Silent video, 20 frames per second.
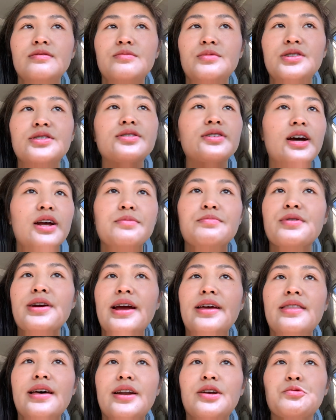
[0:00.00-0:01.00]
We just gotta
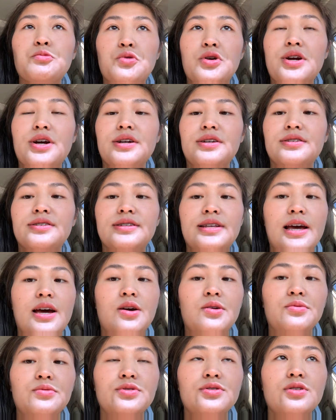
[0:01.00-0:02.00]
pray that it works
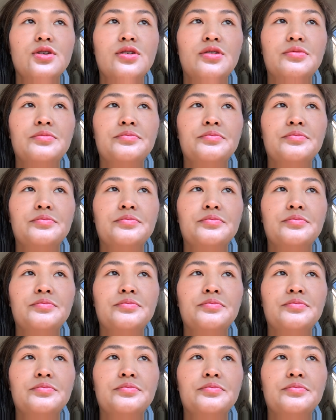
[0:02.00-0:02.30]
now, so